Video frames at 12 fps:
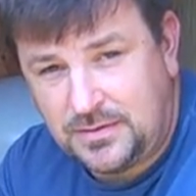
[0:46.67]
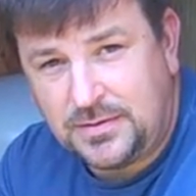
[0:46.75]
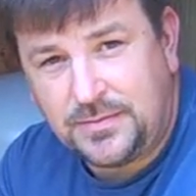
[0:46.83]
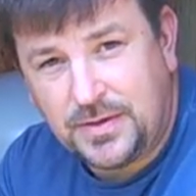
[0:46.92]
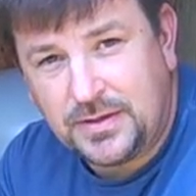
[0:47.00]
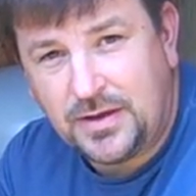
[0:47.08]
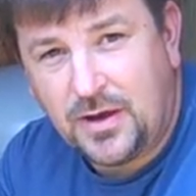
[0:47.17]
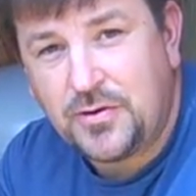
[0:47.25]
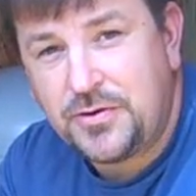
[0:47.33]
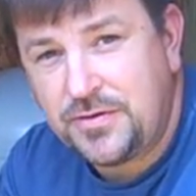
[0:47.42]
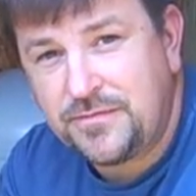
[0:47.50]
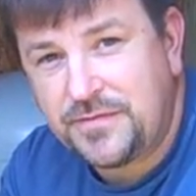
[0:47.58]

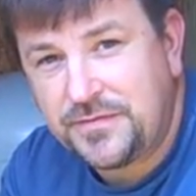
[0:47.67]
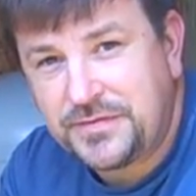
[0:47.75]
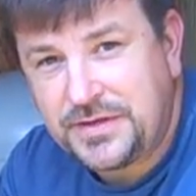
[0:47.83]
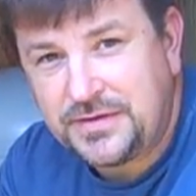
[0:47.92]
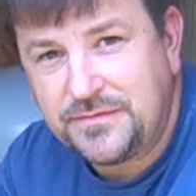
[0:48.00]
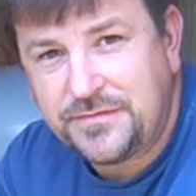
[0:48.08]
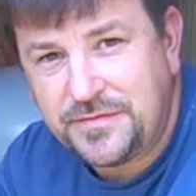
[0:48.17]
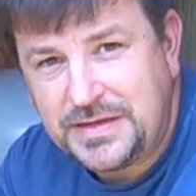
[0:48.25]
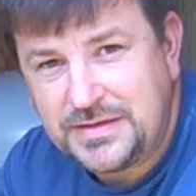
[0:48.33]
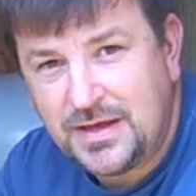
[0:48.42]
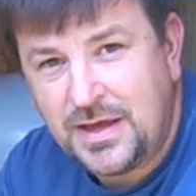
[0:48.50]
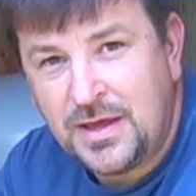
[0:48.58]
115
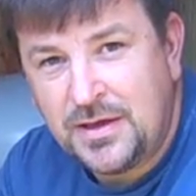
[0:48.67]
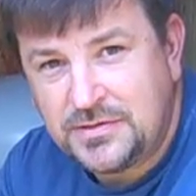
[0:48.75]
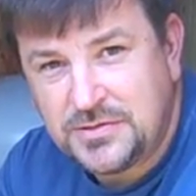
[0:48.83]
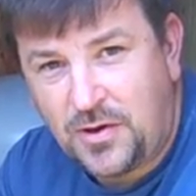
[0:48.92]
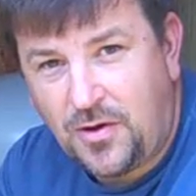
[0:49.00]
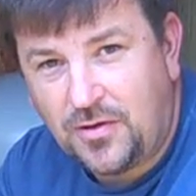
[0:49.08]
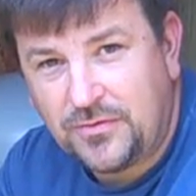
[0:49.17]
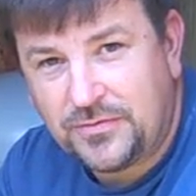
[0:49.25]
feet tall.